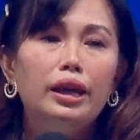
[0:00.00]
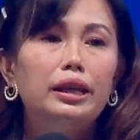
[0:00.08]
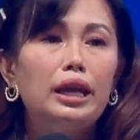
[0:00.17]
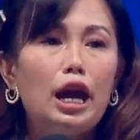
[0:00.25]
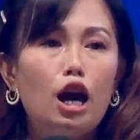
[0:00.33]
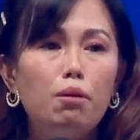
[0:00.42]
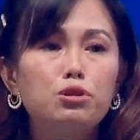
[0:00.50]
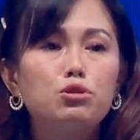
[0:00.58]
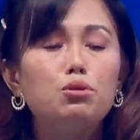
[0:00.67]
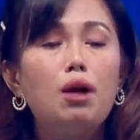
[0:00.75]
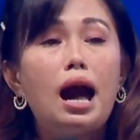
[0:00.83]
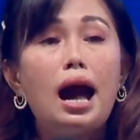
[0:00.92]
it helps
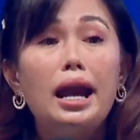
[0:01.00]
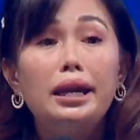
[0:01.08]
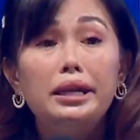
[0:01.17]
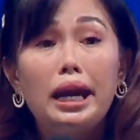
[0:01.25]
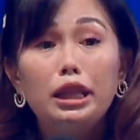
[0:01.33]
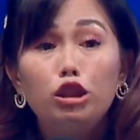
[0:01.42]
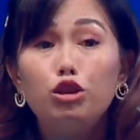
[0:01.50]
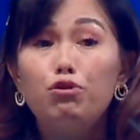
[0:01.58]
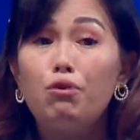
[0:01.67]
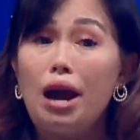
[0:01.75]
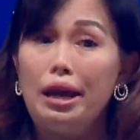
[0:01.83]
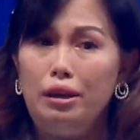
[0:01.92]
to
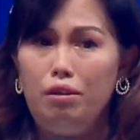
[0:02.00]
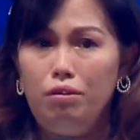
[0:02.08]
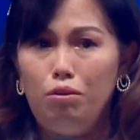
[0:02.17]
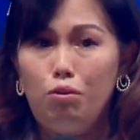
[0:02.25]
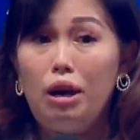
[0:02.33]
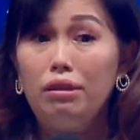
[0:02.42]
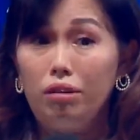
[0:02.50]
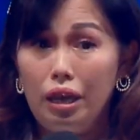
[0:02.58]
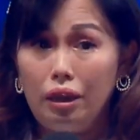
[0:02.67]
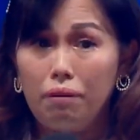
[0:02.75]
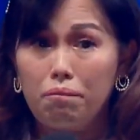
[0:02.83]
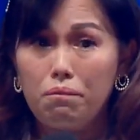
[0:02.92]
identify one
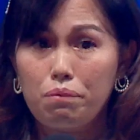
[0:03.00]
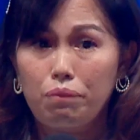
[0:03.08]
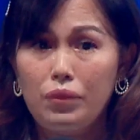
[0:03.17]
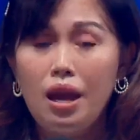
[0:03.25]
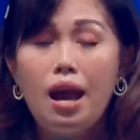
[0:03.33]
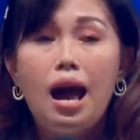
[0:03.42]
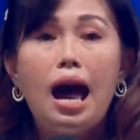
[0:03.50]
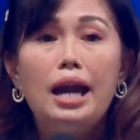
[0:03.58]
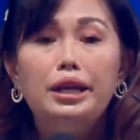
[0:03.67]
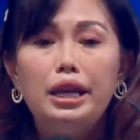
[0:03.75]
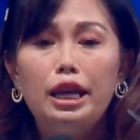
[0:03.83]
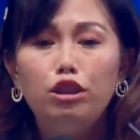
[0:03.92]
thing.
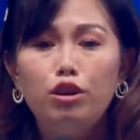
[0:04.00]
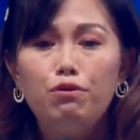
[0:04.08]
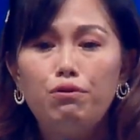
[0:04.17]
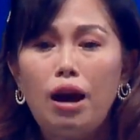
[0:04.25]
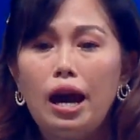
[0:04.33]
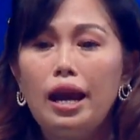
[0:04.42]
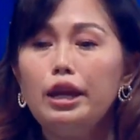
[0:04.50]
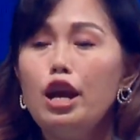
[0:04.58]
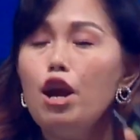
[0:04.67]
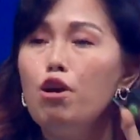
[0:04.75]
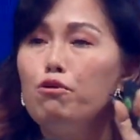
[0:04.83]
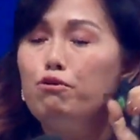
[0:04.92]
Identify,
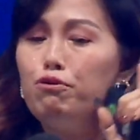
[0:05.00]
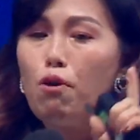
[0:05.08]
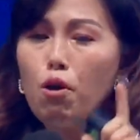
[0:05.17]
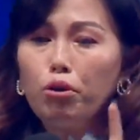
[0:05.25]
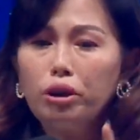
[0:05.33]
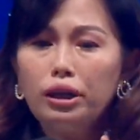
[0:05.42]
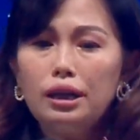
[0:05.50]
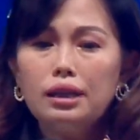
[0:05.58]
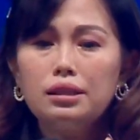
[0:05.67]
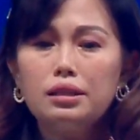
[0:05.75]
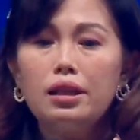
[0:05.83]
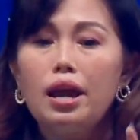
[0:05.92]

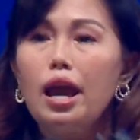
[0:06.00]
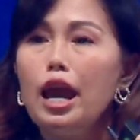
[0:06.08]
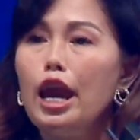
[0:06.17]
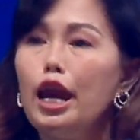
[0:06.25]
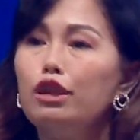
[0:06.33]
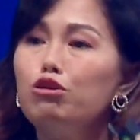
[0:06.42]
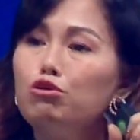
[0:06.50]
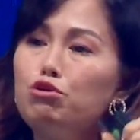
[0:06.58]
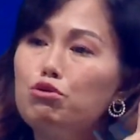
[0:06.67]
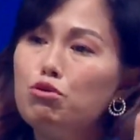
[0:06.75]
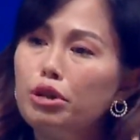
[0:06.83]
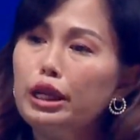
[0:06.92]
focus, and
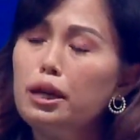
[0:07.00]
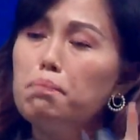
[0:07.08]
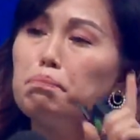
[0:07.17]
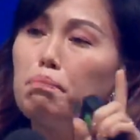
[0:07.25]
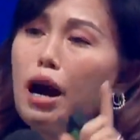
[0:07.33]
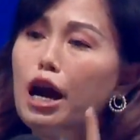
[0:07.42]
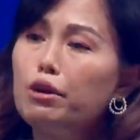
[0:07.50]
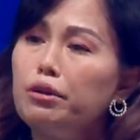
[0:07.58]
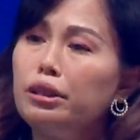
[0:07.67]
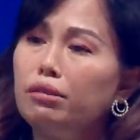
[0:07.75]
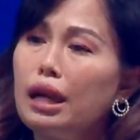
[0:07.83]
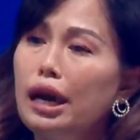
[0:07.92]
truly
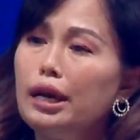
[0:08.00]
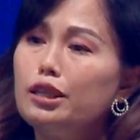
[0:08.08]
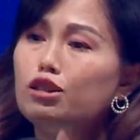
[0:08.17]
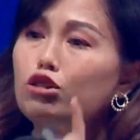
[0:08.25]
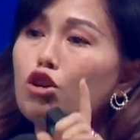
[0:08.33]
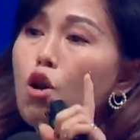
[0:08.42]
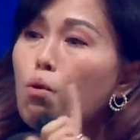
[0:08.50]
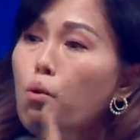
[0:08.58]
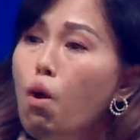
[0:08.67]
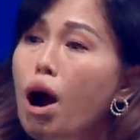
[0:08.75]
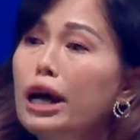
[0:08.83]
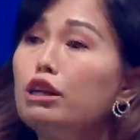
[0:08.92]
prioritize
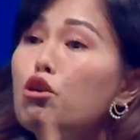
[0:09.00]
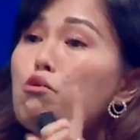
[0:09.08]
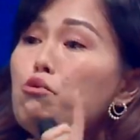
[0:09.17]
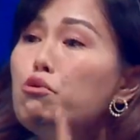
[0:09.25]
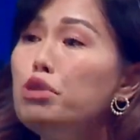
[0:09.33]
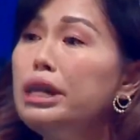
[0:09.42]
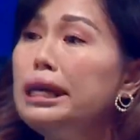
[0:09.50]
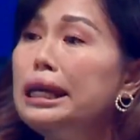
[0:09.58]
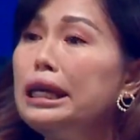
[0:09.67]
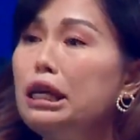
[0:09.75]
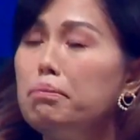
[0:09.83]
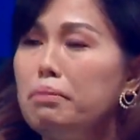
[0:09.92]
what
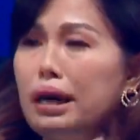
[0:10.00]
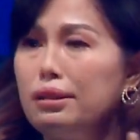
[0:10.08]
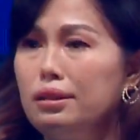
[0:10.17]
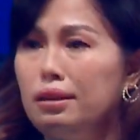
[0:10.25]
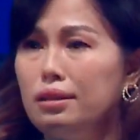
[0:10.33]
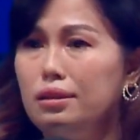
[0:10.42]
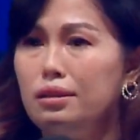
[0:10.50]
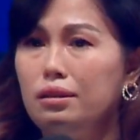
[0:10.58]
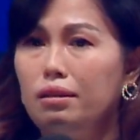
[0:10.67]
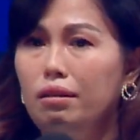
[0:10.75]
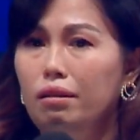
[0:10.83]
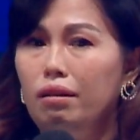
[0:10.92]
really
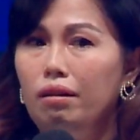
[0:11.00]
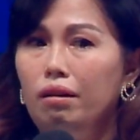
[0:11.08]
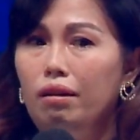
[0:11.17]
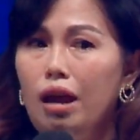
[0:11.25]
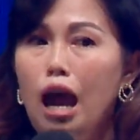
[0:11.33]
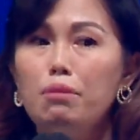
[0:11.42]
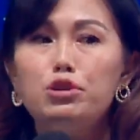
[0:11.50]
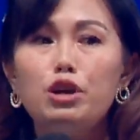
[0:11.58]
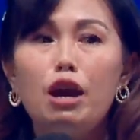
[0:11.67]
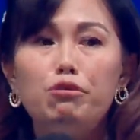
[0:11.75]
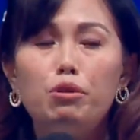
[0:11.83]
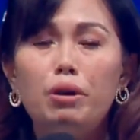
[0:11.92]
matters. I'm
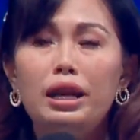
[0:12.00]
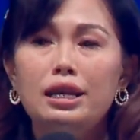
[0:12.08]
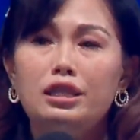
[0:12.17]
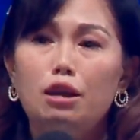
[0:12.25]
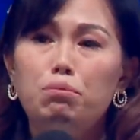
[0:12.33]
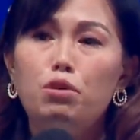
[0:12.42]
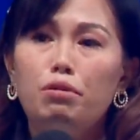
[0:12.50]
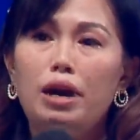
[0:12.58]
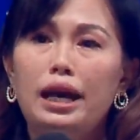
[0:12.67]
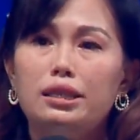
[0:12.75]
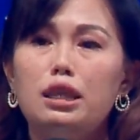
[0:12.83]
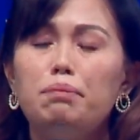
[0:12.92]
sure everyone has that book,
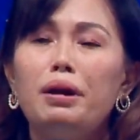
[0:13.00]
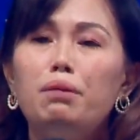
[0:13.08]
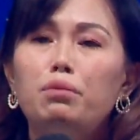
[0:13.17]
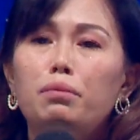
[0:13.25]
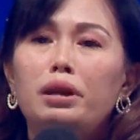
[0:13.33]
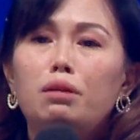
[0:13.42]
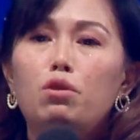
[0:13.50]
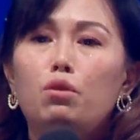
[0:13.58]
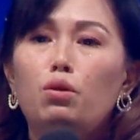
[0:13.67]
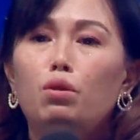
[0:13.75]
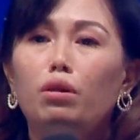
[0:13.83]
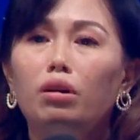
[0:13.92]
right? Siapa yang belum ada
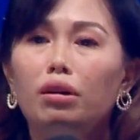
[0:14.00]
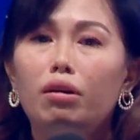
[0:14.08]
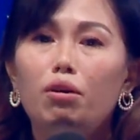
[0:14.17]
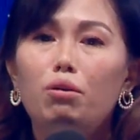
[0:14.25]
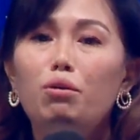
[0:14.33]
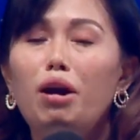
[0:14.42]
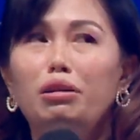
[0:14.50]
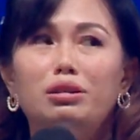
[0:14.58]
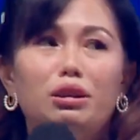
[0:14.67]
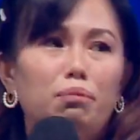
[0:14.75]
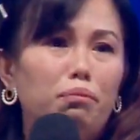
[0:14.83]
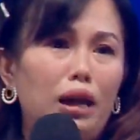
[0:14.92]
buku?
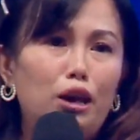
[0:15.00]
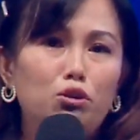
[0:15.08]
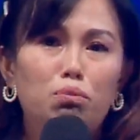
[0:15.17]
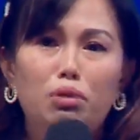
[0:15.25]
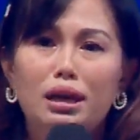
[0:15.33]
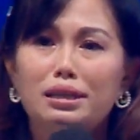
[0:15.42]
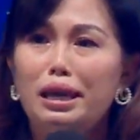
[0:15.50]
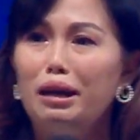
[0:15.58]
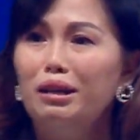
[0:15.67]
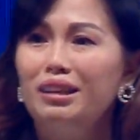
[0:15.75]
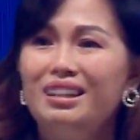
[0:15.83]
Melayu pula saya.